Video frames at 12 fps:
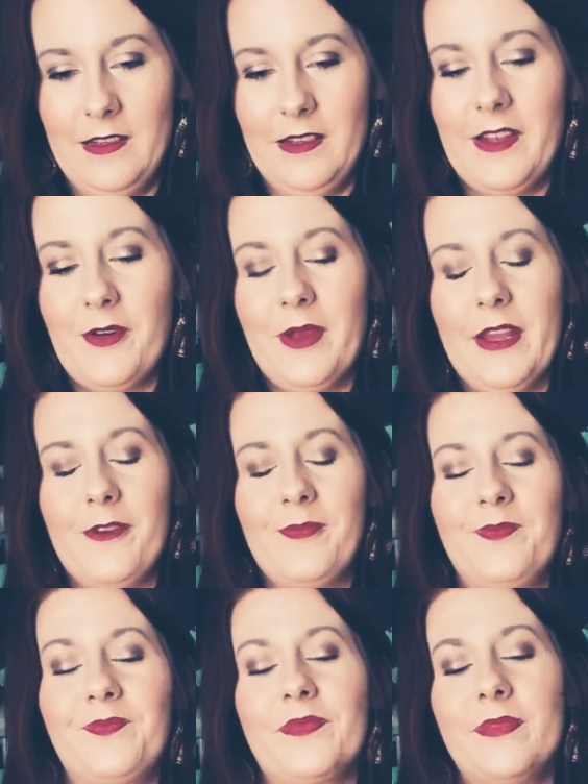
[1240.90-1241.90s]
There we go.
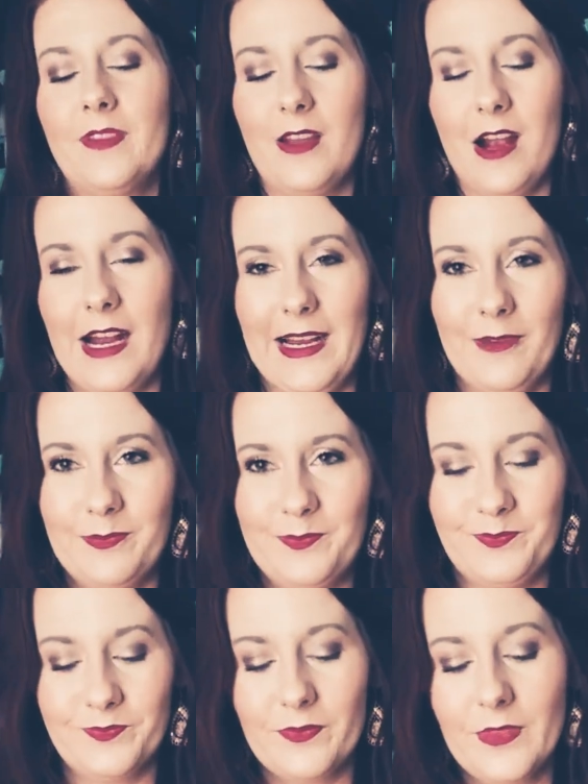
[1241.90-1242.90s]
All right.
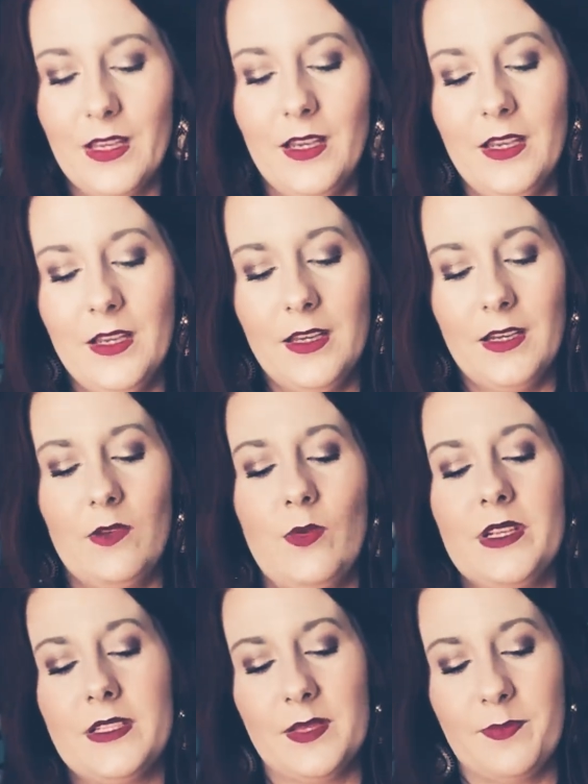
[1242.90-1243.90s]

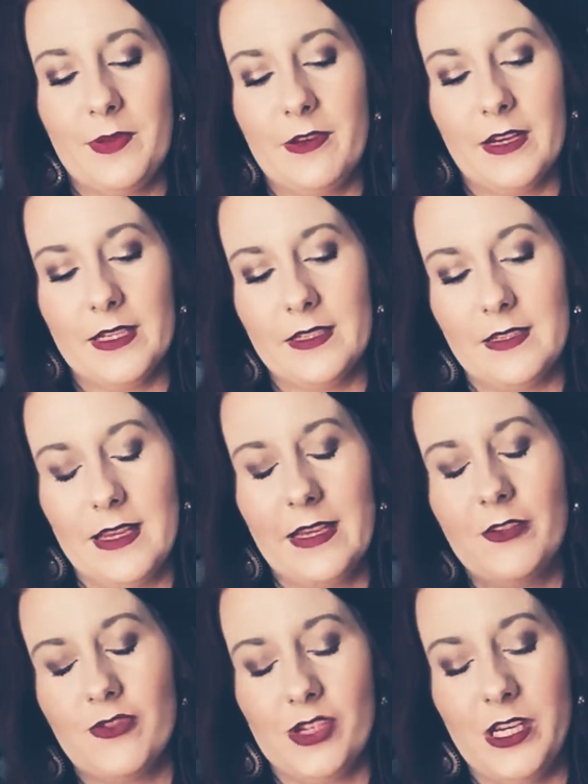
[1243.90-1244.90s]
What spirit
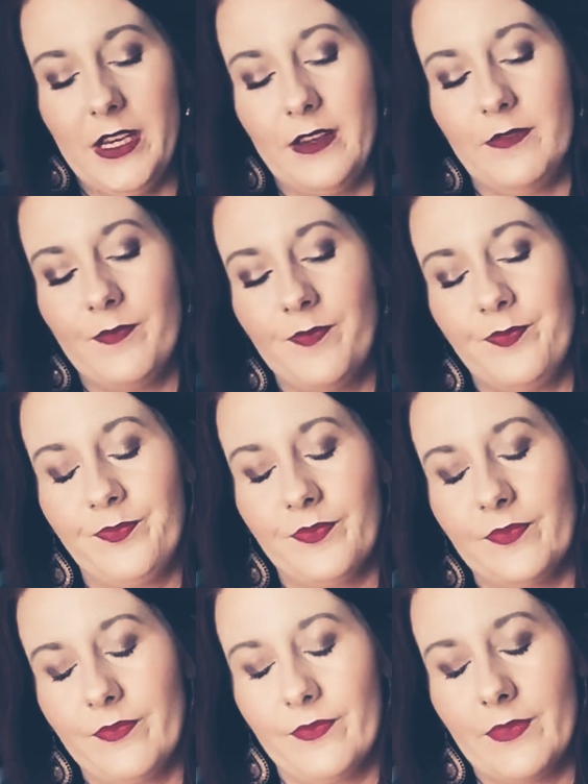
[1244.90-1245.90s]
energy
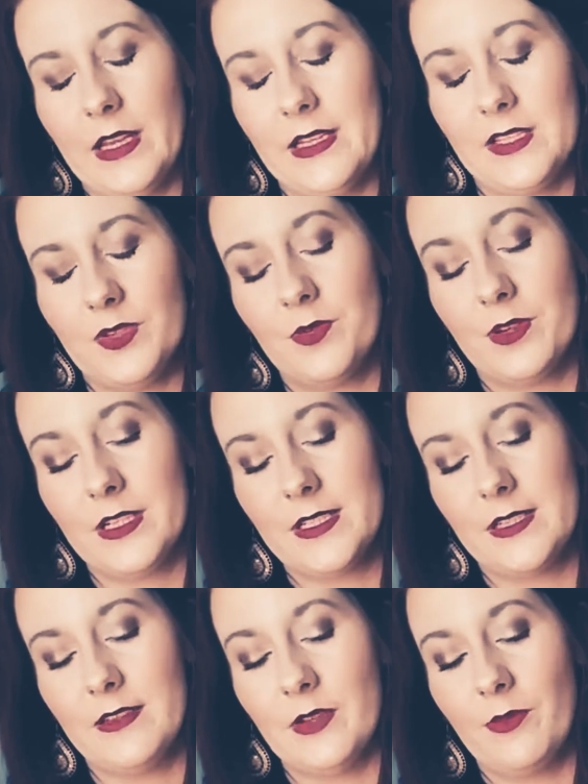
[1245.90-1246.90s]
is Taurus
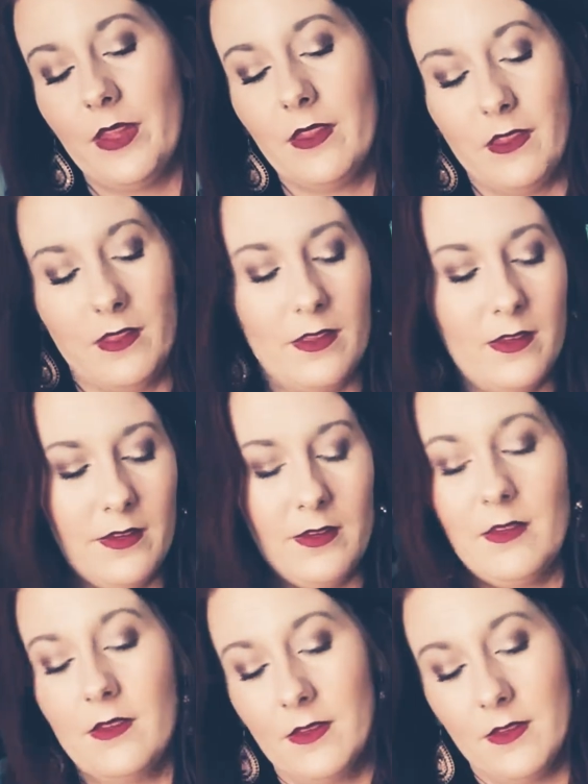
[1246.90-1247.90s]
dealing with?
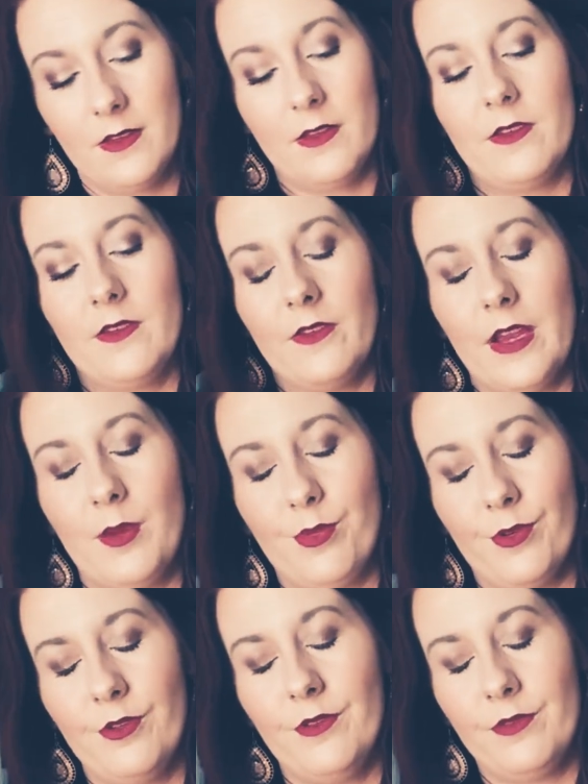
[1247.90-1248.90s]

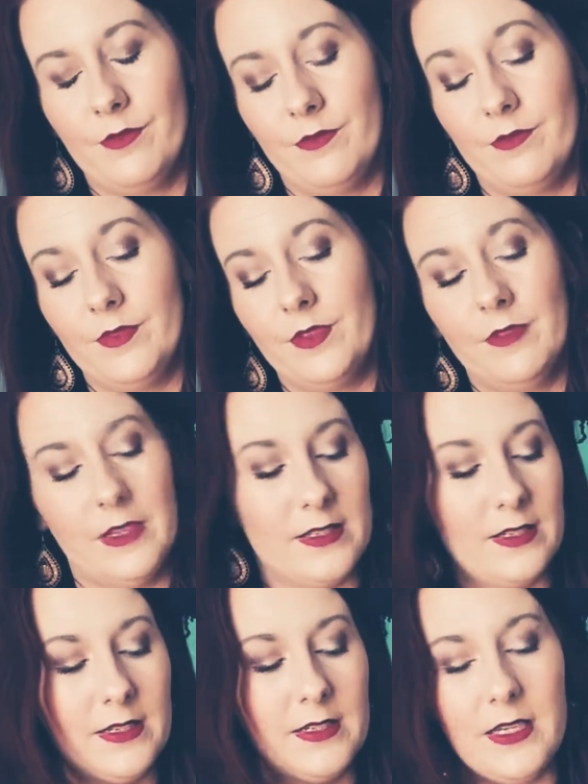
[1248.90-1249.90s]
April
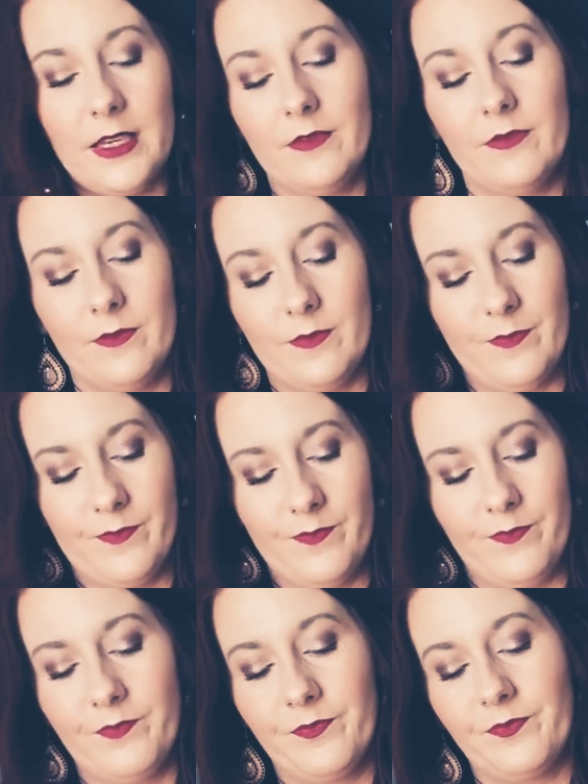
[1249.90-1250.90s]

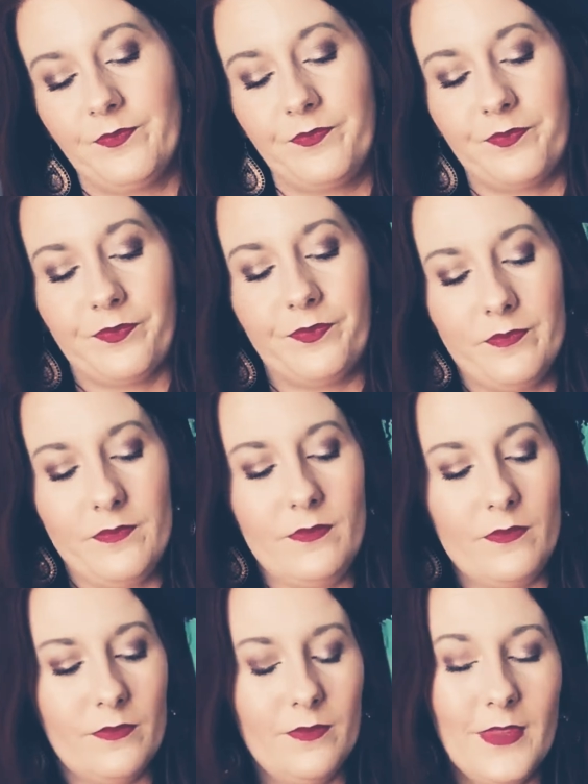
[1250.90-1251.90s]
2019.
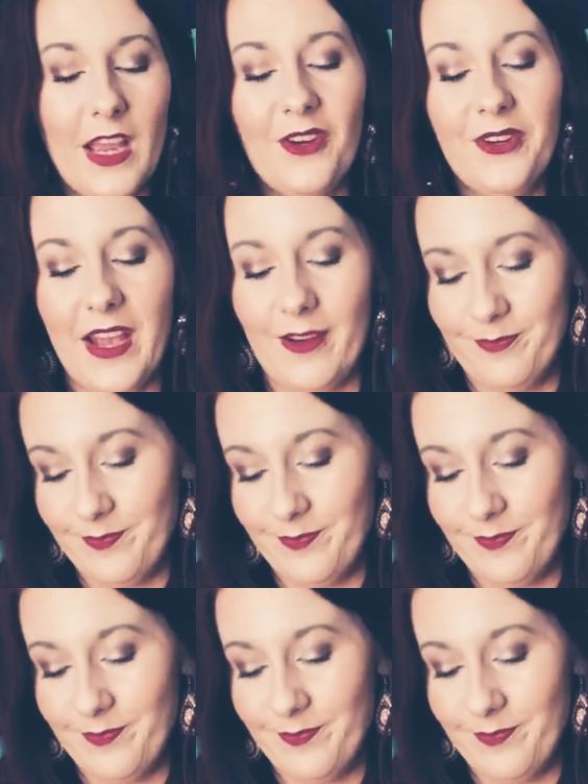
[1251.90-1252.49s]
Oh, yeah.